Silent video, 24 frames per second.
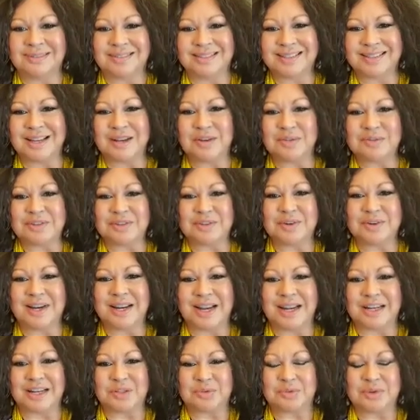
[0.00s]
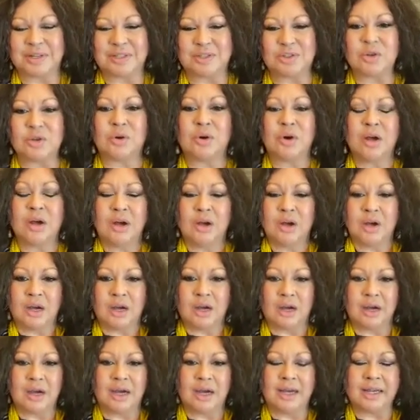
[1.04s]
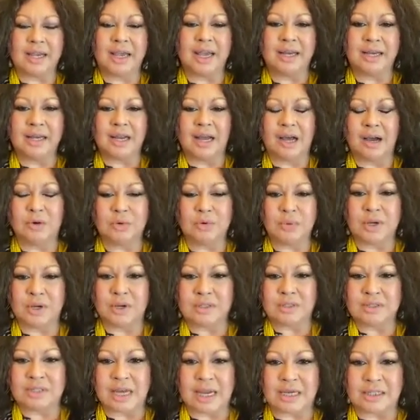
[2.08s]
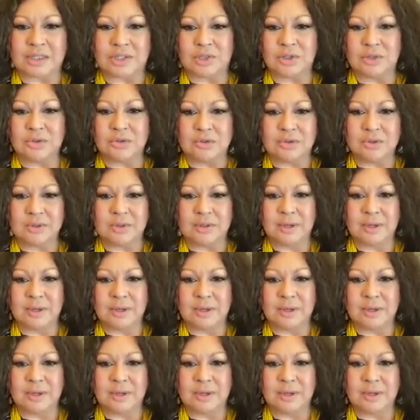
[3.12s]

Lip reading: Sounds great, Ashwin. So again, how do we contact you?